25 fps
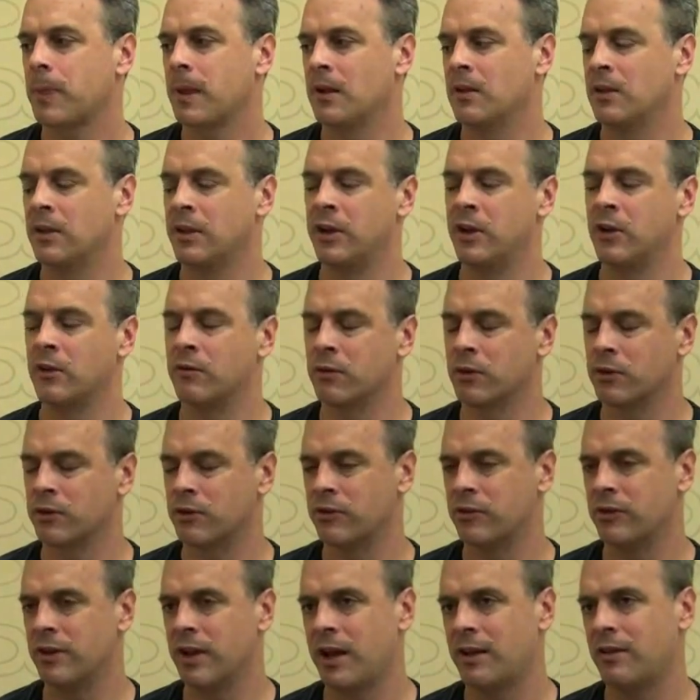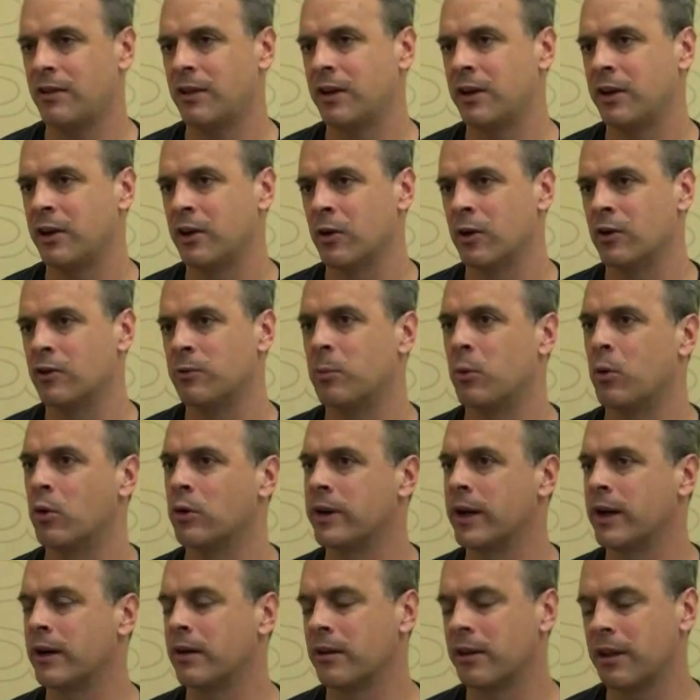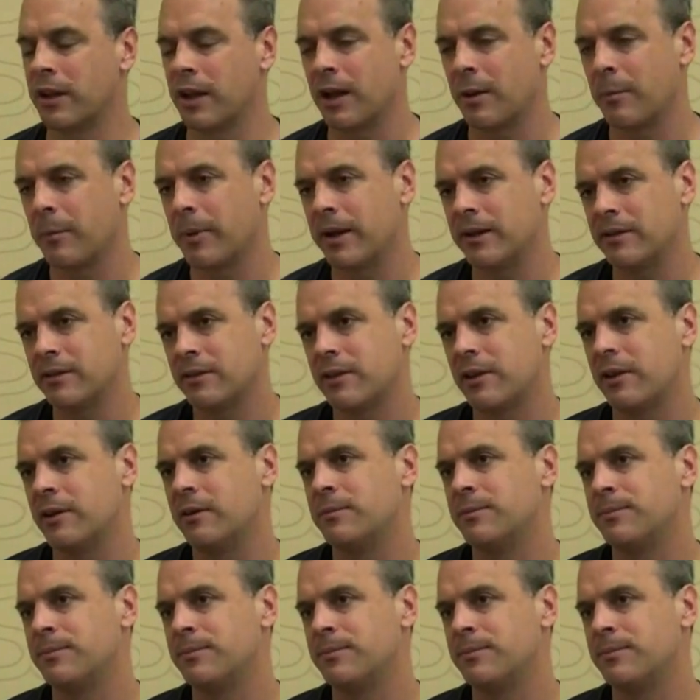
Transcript: Linear versus non-linear, it's more down to the combat style.